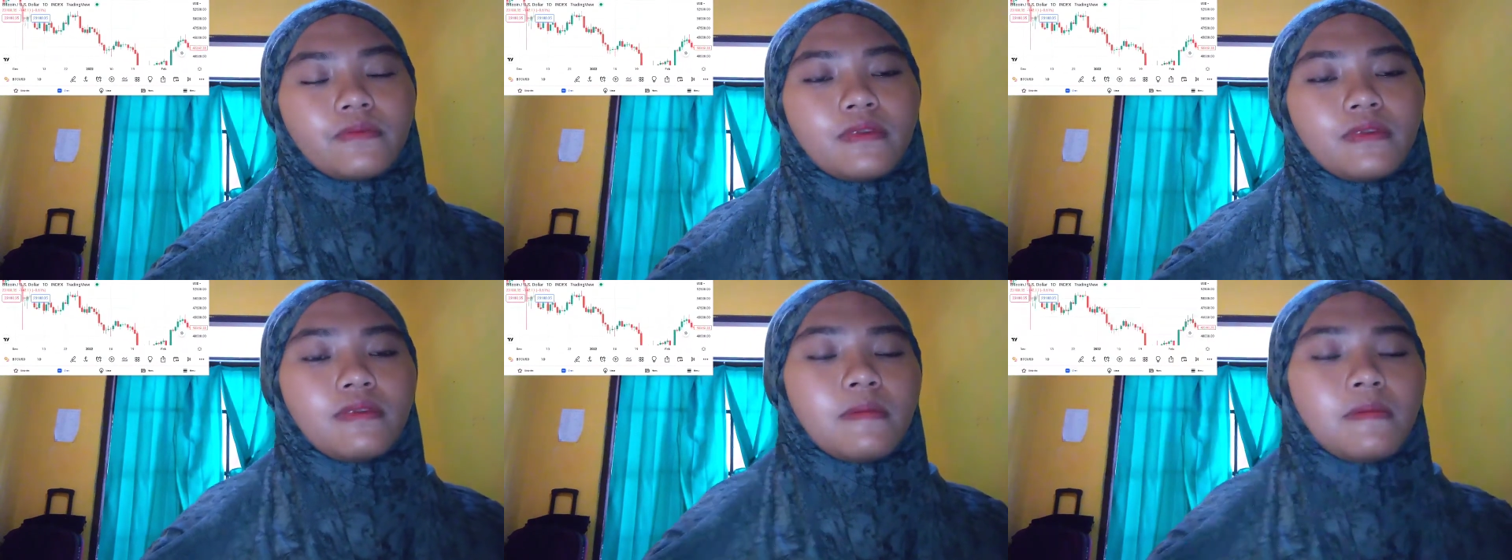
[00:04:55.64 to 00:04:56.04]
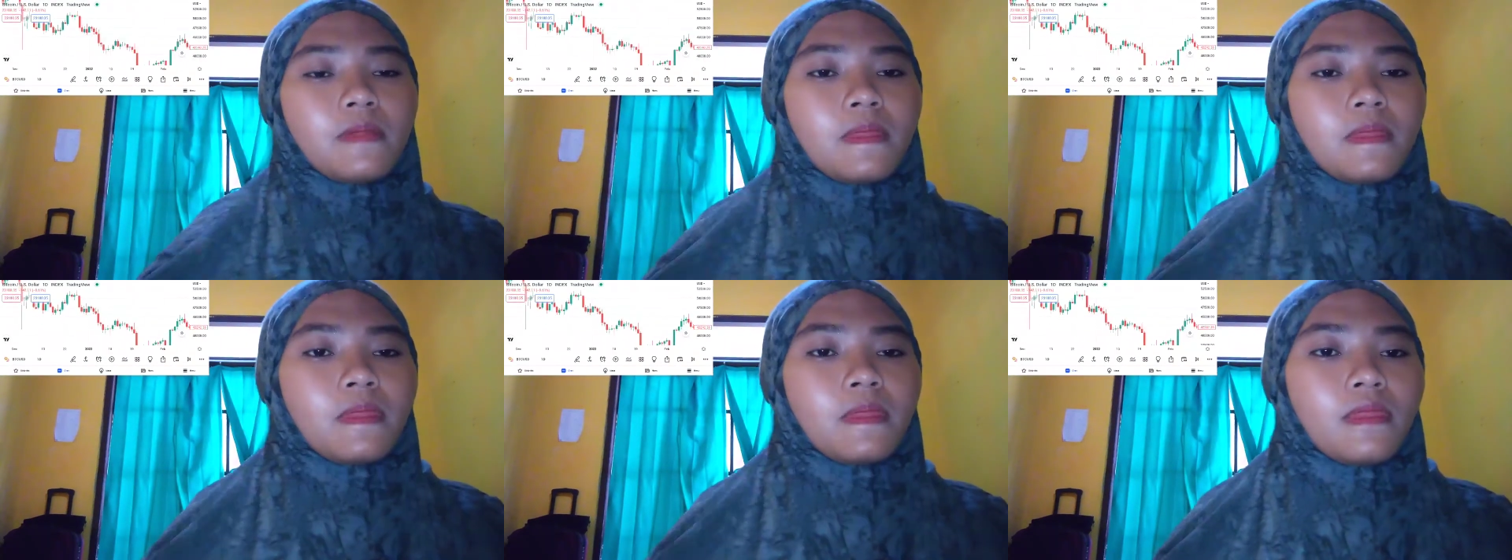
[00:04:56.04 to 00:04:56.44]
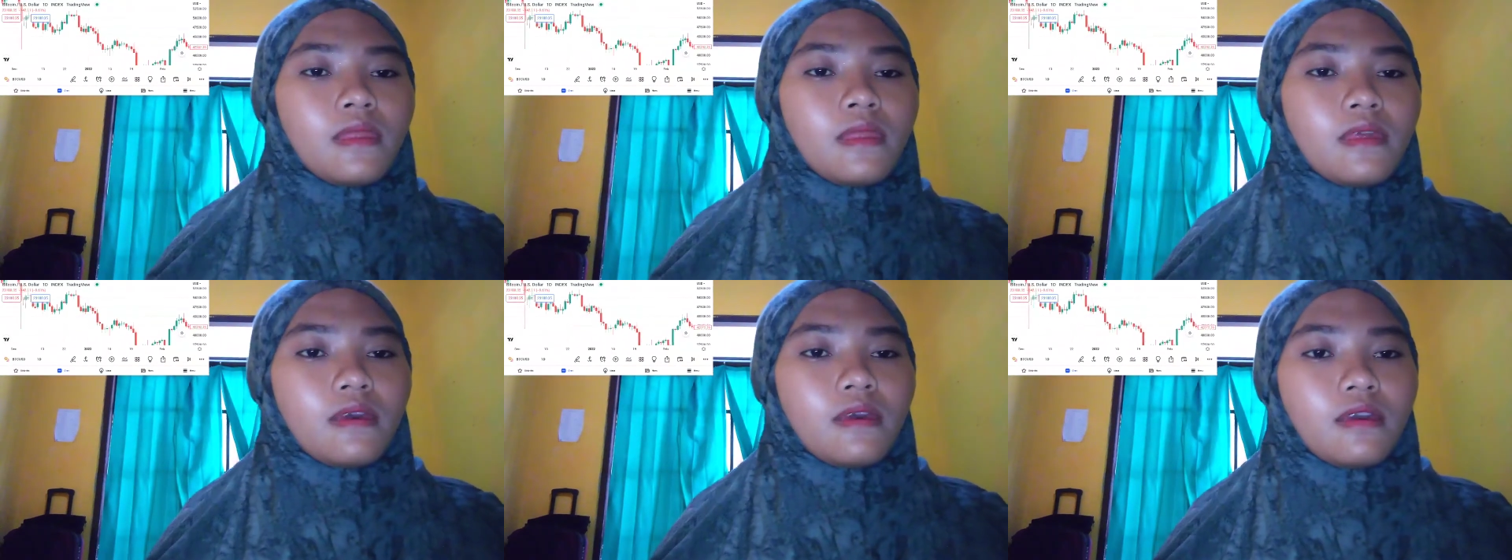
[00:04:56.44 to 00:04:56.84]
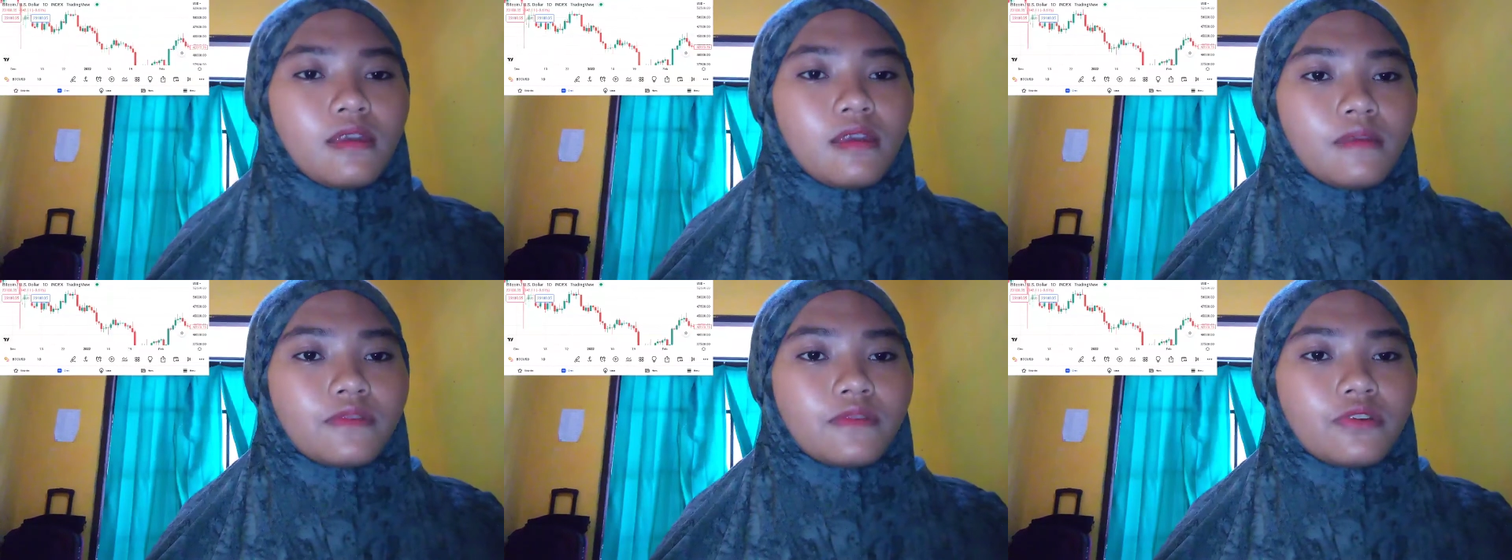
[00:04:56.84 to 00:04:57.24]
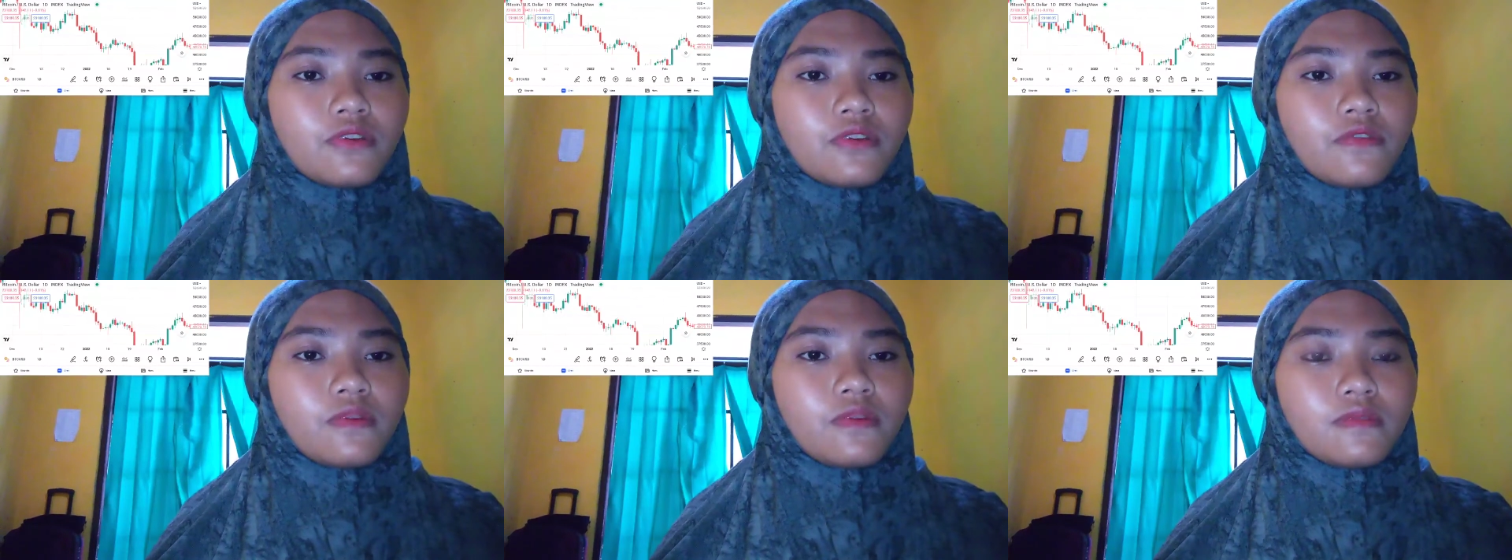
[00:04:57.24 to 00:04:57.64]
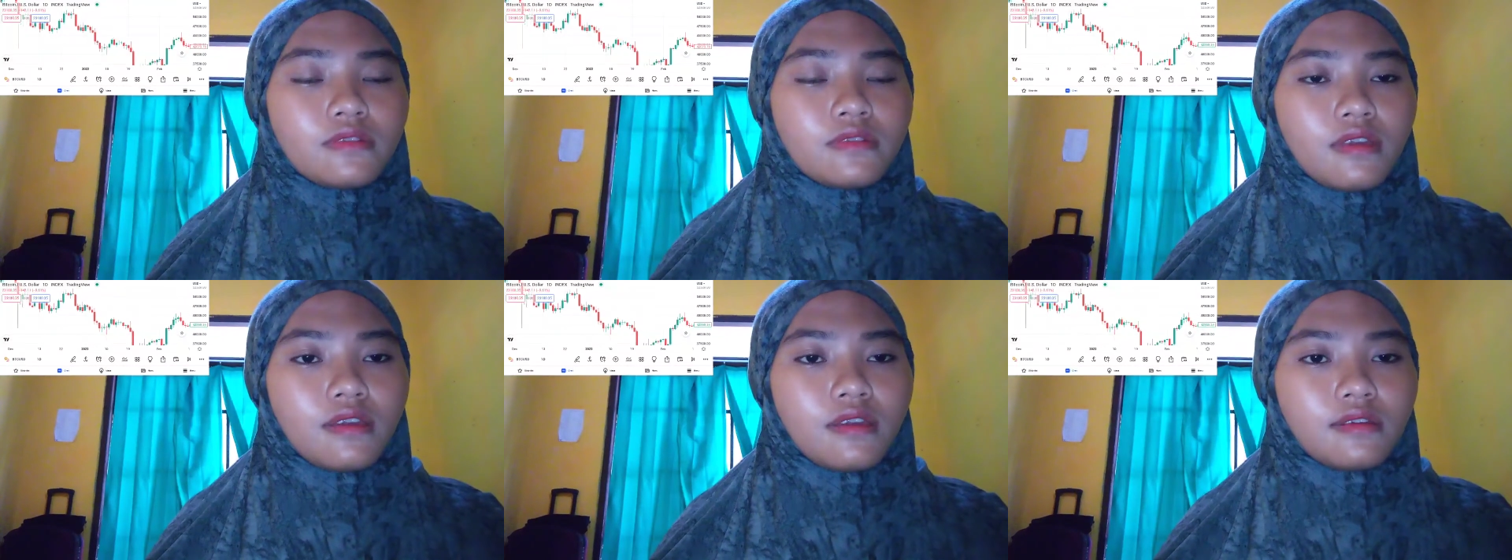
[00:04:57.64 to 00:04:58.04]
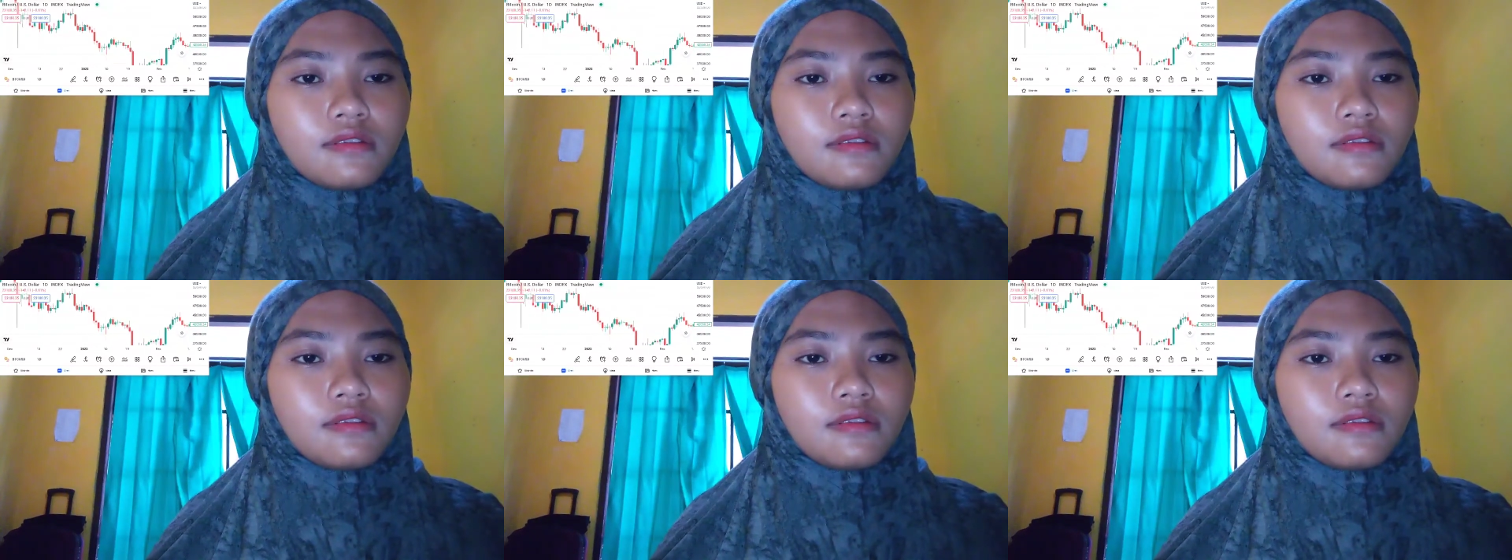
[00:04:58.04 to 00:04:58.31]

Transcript: from me, and I'm sorry for the mistake.